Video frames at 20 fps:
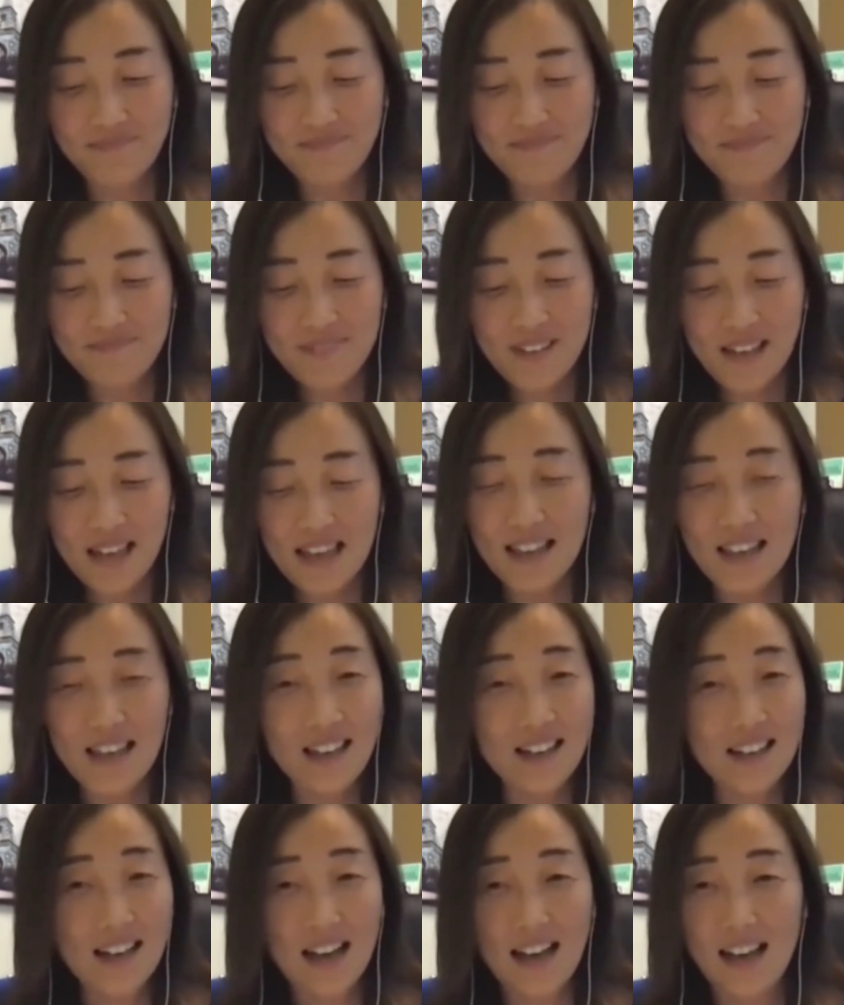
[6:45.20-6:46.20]
And then
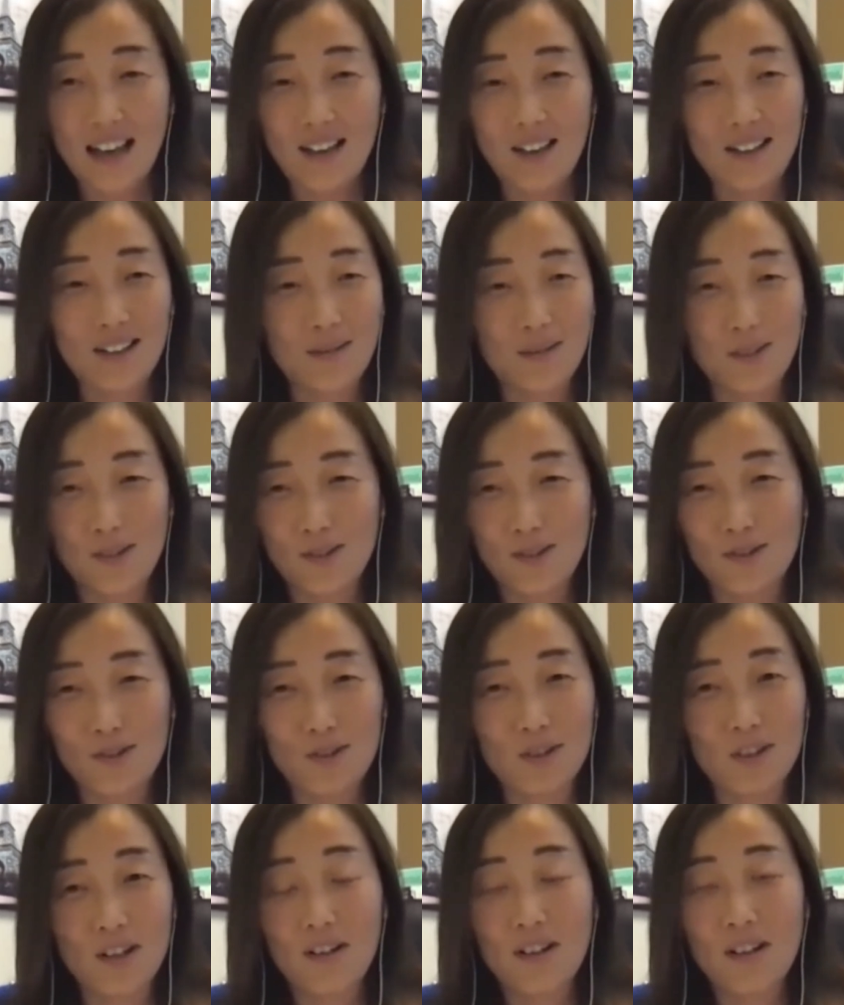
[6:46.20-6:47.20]
it was just
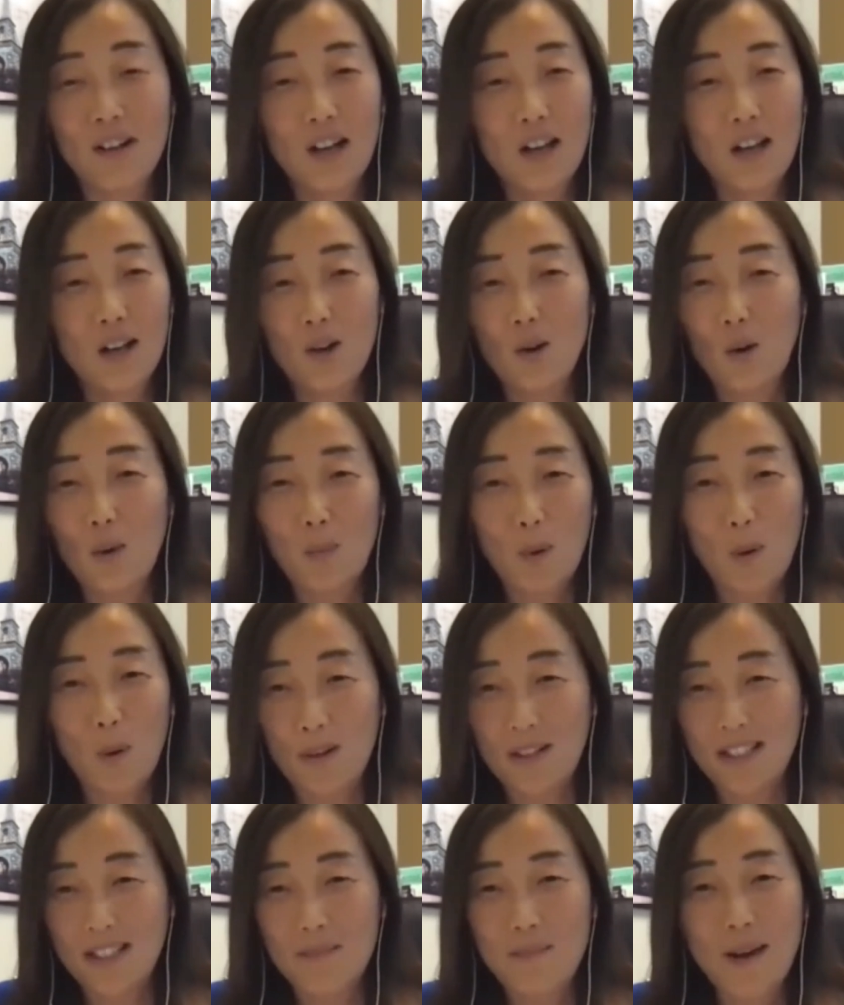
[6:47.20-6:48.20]
a low
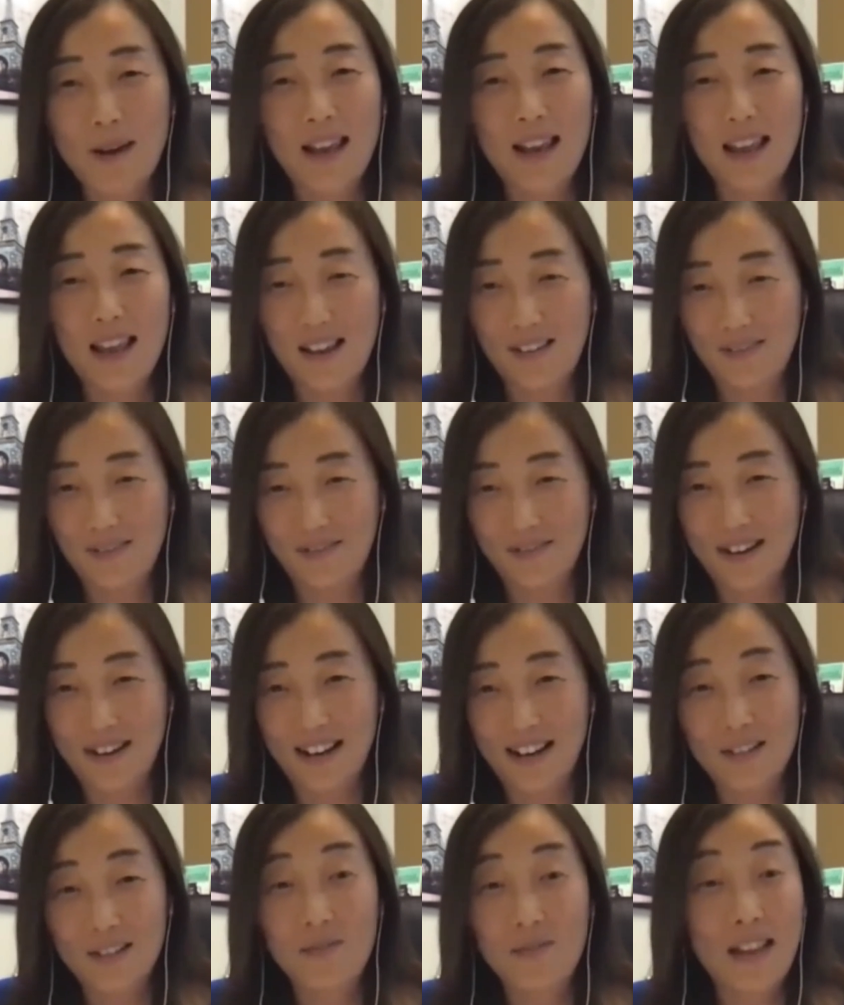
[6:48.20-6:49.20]
point in my life,
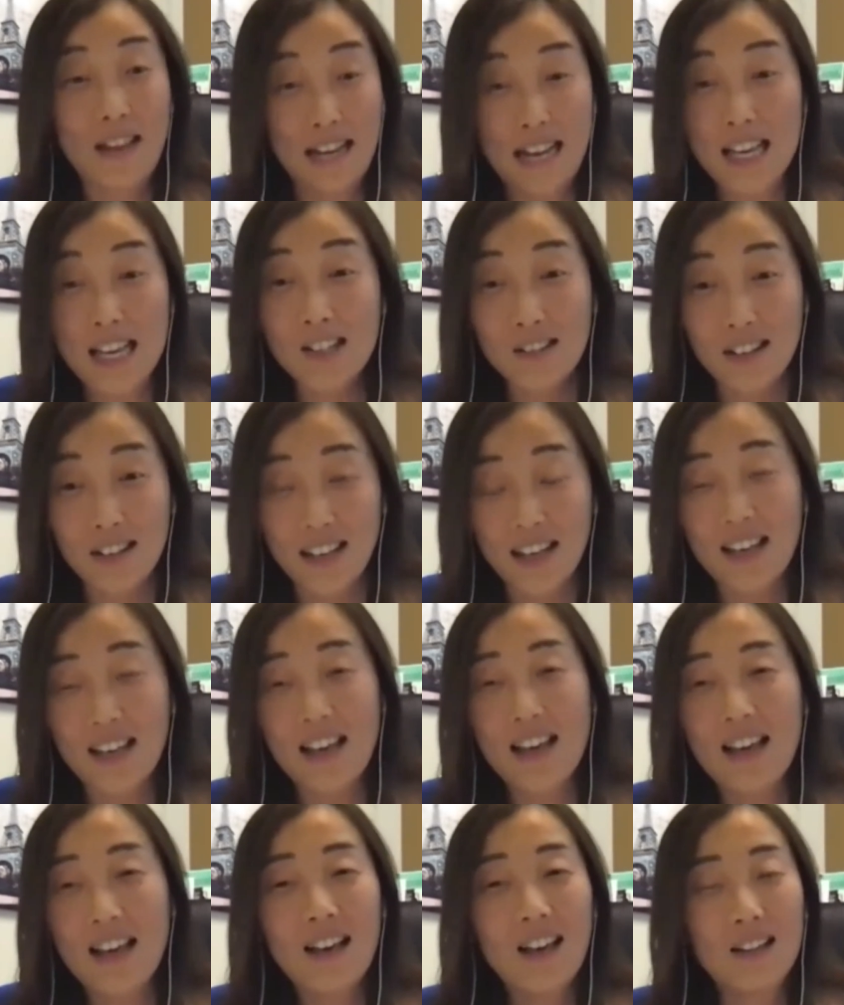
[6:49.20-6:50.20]
right? So financially,
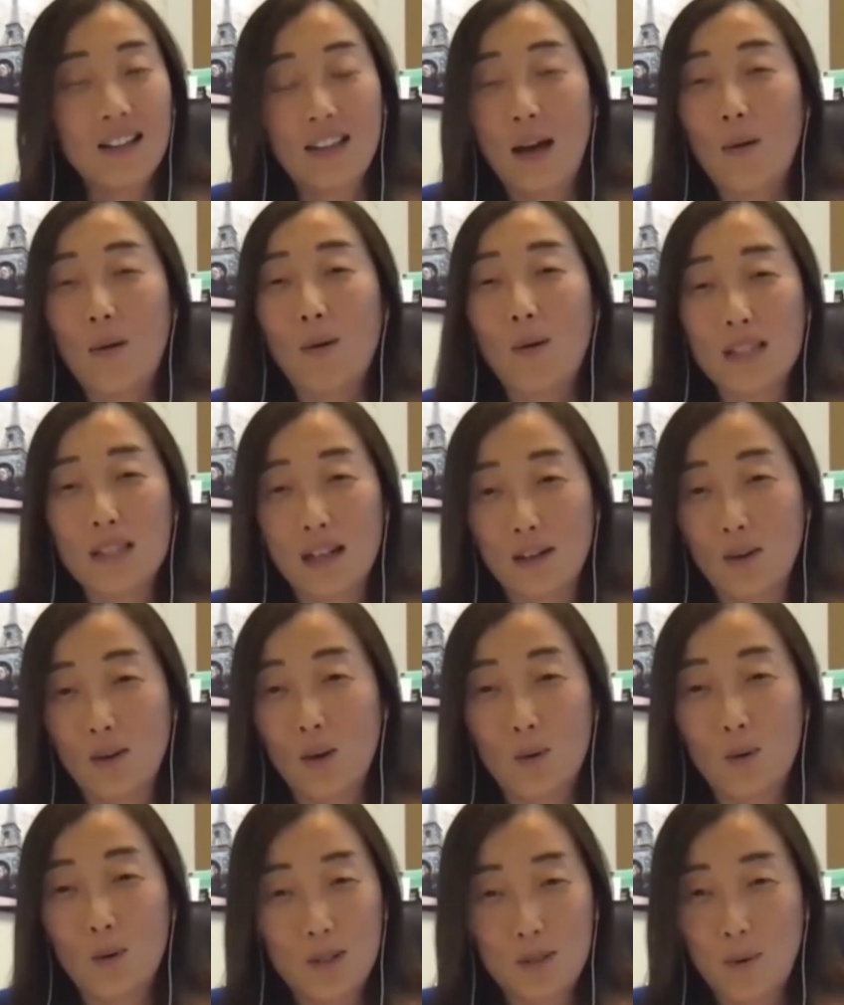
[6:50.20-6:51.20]
that was like
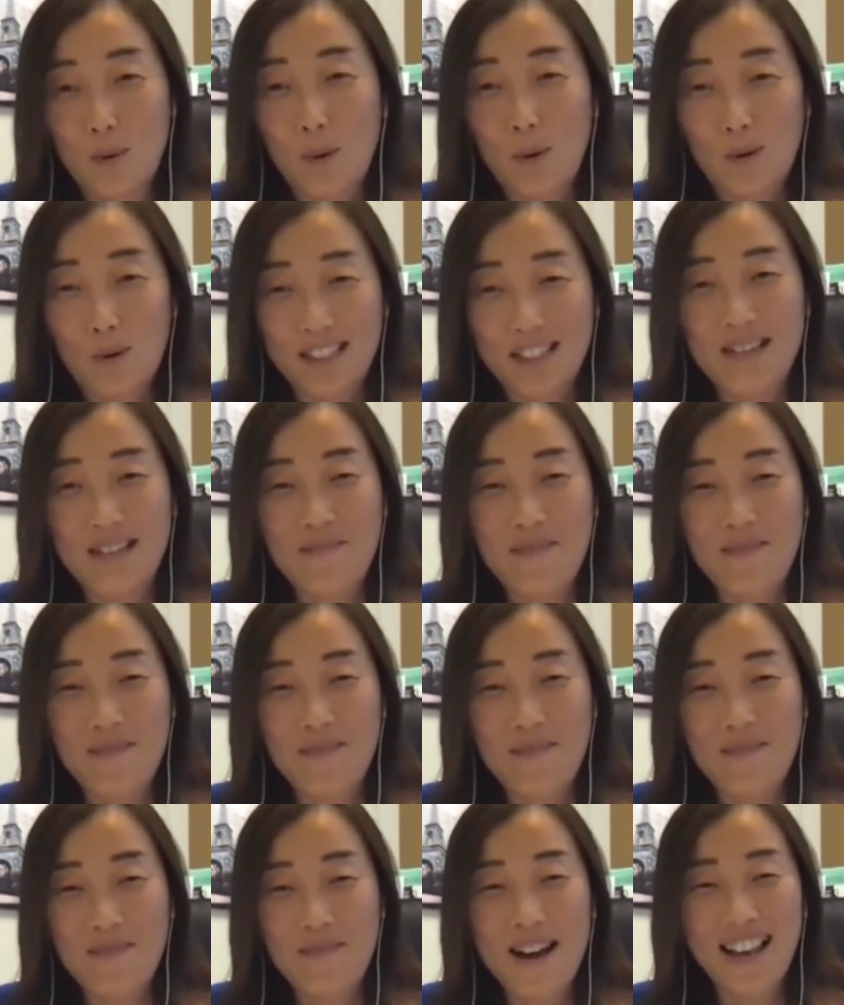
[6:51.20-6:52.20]
lowest point in my
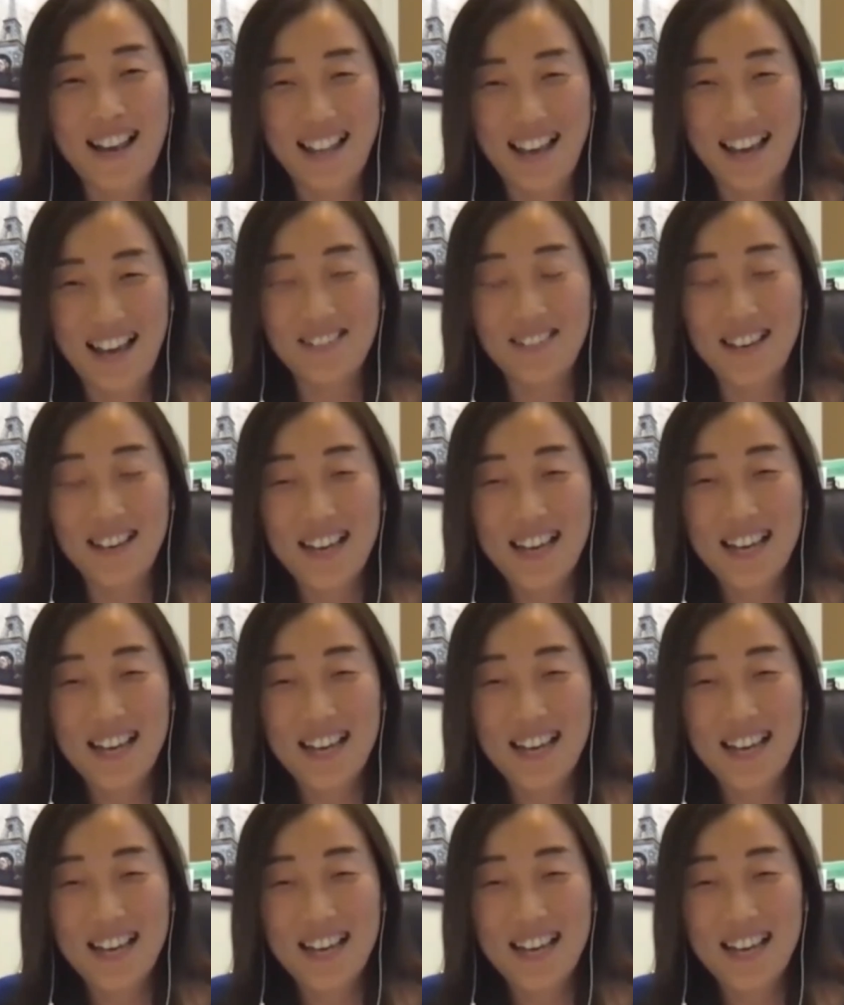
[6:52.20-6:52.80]
life.